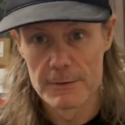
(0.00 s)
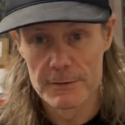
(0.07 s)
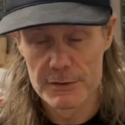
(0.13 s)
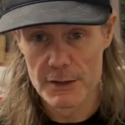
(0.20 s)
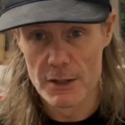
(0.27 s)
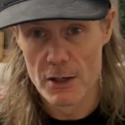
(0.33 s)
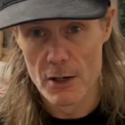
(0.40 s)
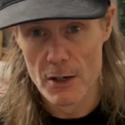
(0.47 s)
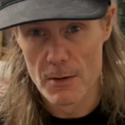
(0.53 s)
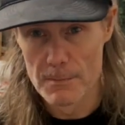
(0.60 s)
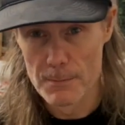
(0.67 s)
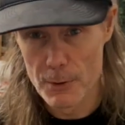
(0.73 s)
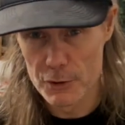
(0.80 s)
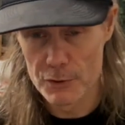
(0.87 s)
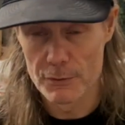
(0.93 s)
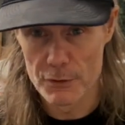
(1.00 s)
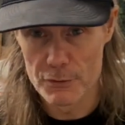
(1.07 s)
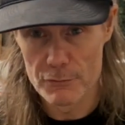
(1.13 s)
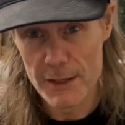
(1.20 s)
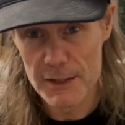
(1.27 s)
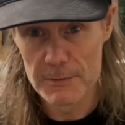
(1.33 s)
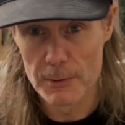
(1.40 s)
some push rods,
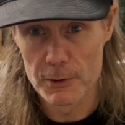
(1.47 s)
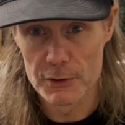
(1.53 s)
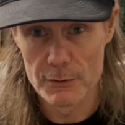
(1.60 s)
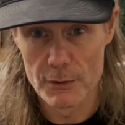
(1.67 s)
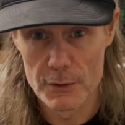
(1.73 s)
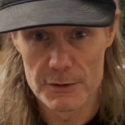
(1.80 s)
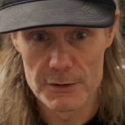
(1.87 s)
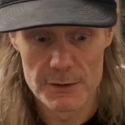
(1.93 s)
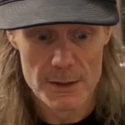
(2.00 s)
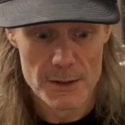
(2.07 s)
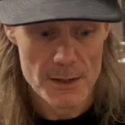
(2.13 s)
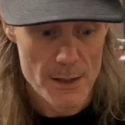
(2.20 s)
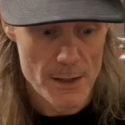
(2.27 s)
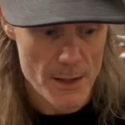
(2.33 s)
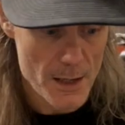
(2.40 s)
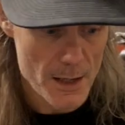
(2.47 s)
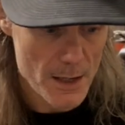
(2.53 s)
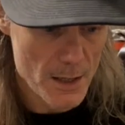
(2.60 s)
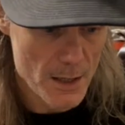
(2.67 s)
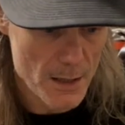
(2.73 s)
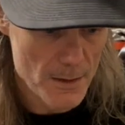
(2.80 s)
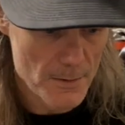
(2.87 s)
race push rods,
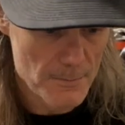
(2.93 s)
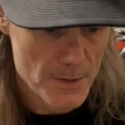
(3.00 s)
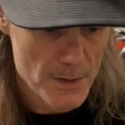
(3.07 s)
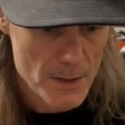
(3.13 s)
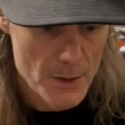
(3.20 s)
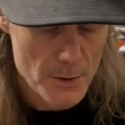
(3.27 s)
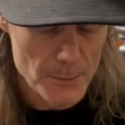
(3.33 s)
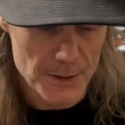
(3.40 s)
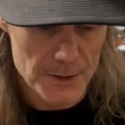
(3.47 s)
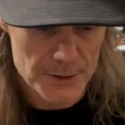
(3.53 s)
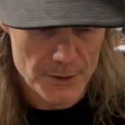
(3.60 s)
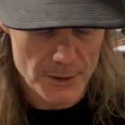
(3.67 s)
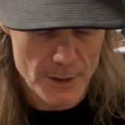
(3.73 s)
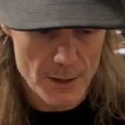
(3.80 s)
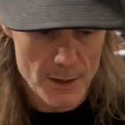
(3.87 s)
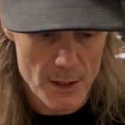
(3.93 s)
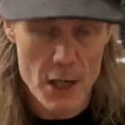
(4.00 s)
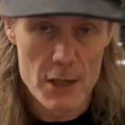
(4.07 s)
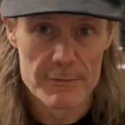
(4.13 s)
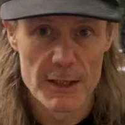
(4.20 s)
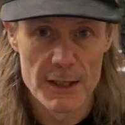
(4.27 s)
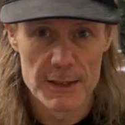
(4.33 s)
which are
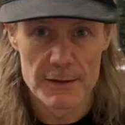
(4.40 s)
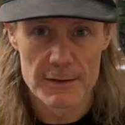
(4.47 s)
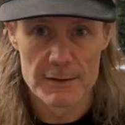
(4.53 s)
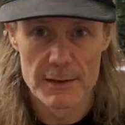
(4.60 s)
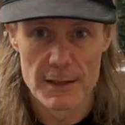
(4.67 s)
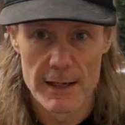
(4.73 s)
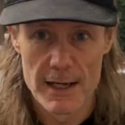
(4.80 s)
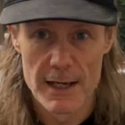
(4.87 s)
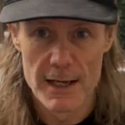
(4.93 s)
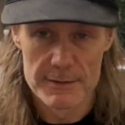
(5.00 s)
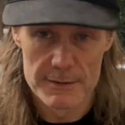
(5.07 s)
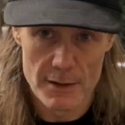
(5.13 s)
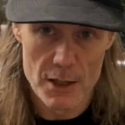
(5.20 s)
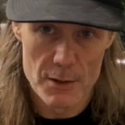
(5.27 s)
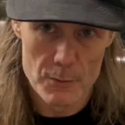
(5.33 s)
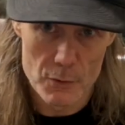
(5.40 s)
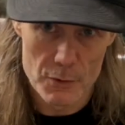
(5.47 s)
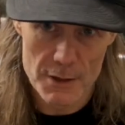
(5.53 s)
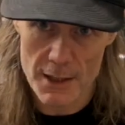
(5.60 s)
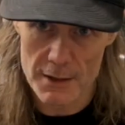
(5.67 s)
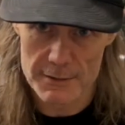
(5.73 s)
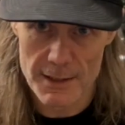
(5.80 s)
over length, and I will
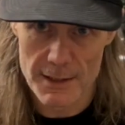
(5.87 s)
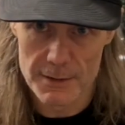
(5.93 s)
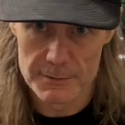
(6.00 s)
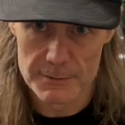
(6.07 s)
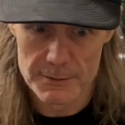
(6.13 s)
cut down